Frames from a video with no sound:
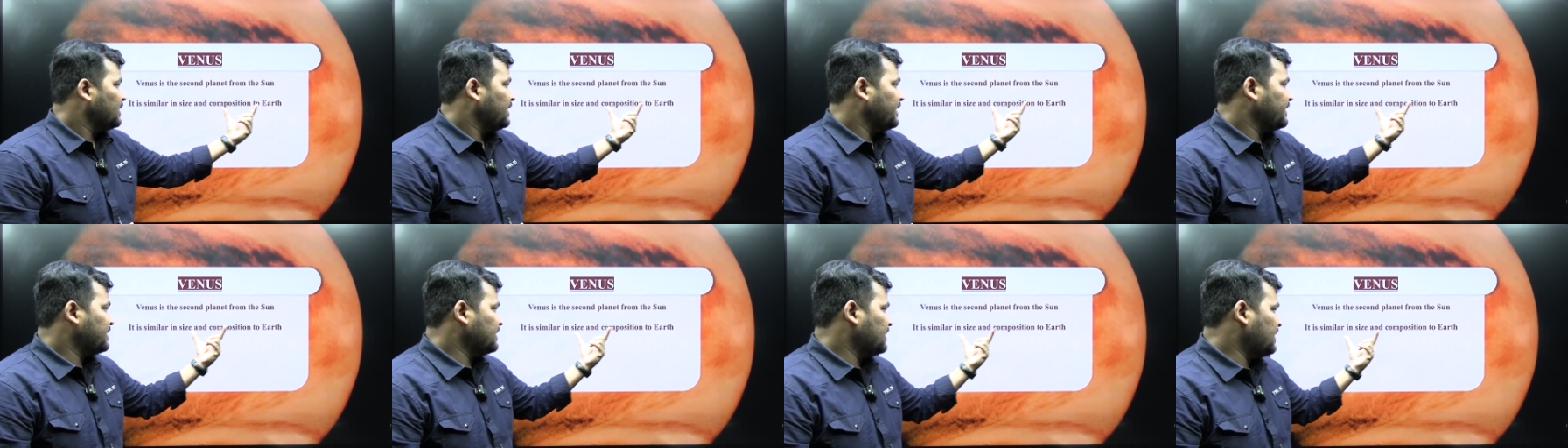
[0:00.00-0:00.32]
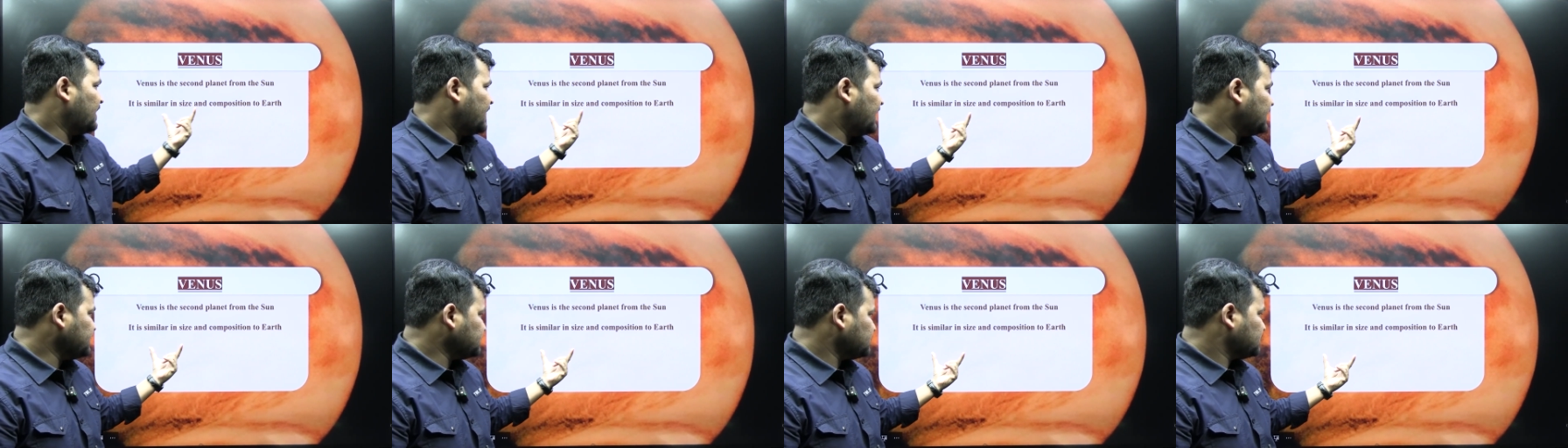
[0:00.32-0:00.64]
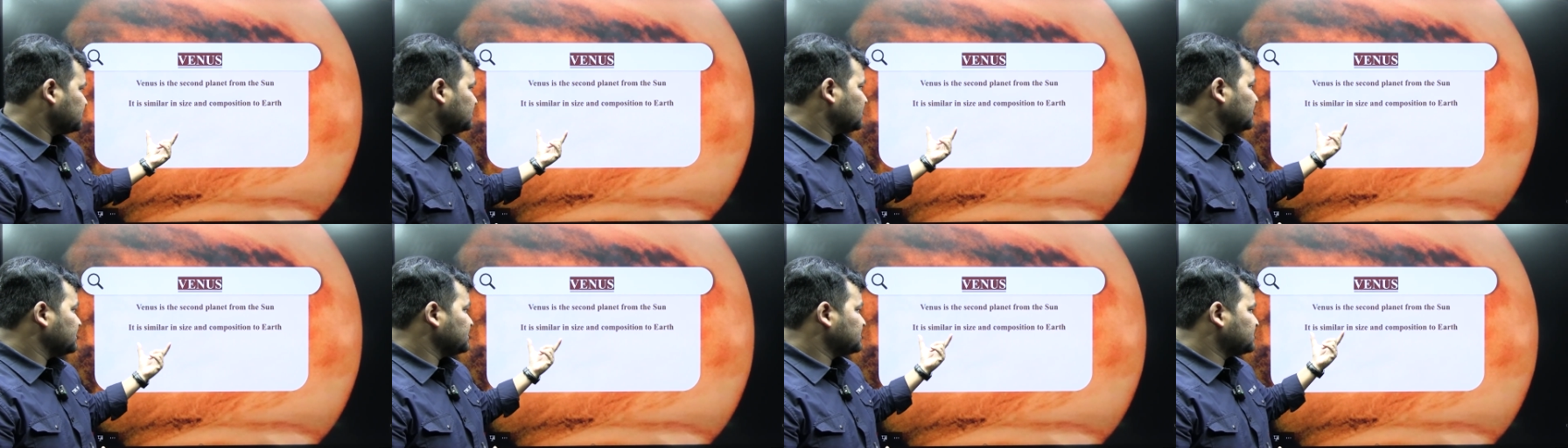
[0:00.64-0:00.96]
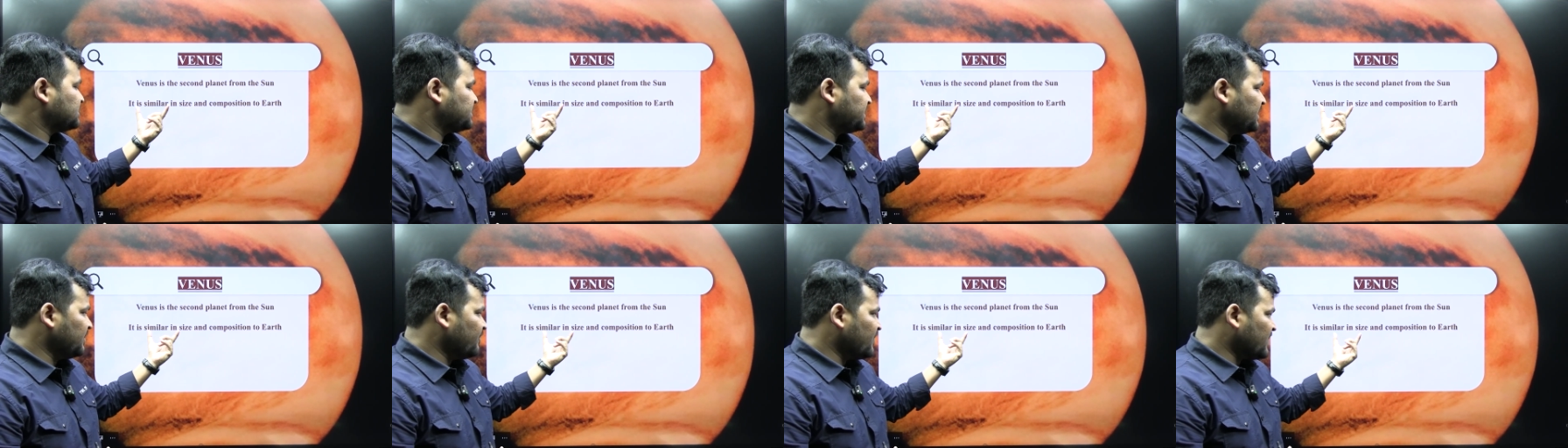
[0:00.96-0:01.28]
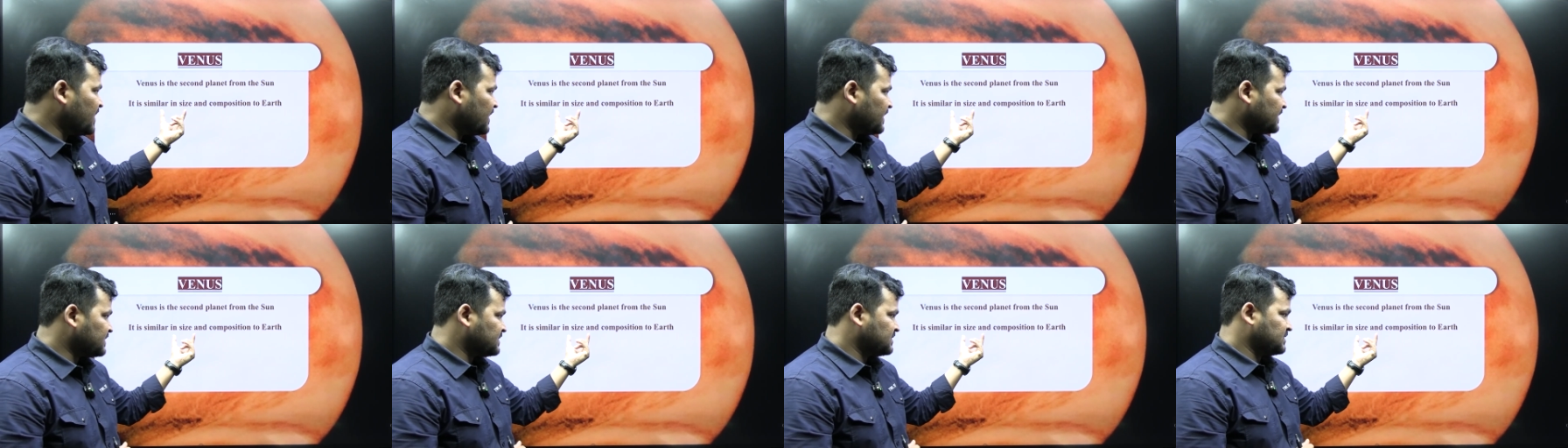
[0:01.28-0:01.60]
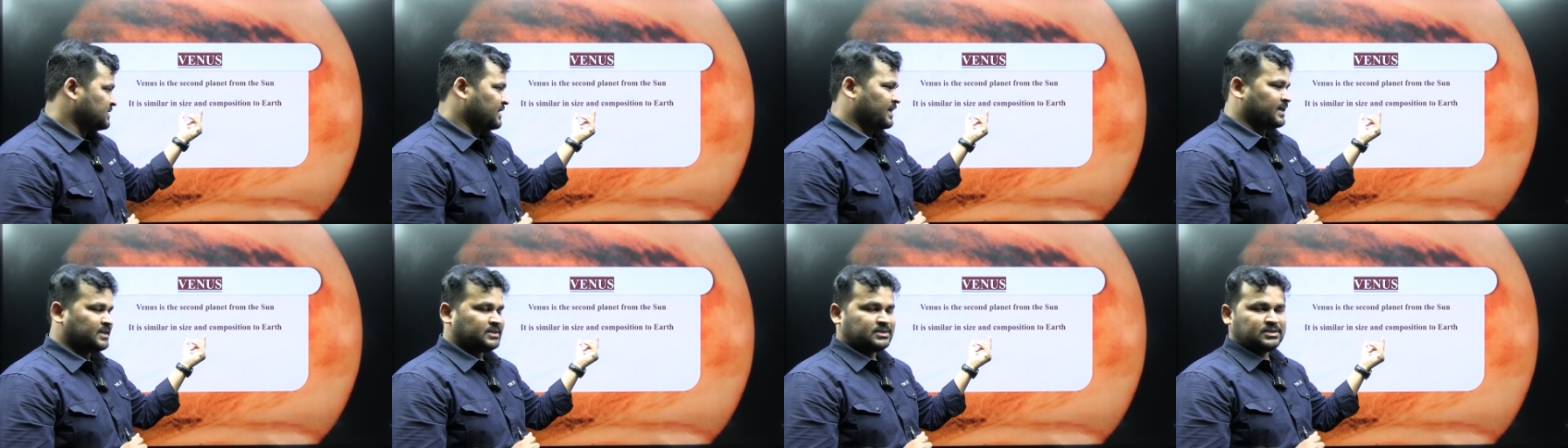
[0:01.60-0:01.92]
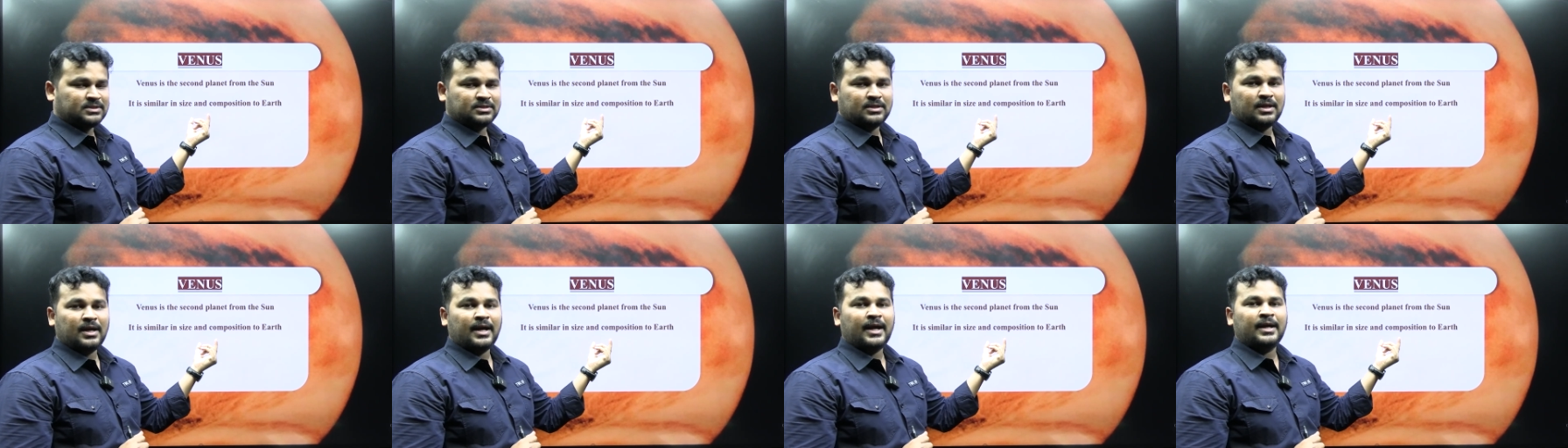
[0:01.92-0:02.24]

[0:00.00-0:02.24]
It has similar size